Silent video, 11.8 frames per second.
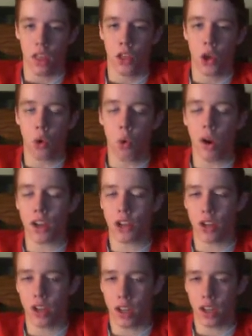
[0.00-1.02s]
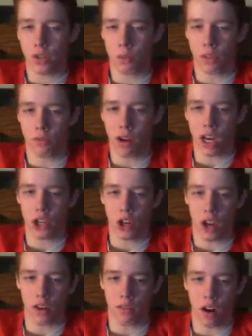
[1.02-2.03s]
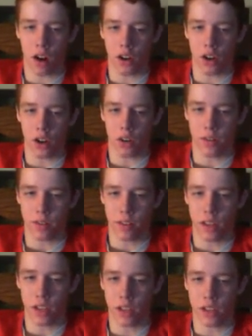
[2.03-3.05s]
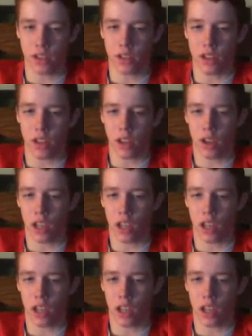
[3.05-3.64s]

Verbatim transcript: The question is with Rajon Rondo is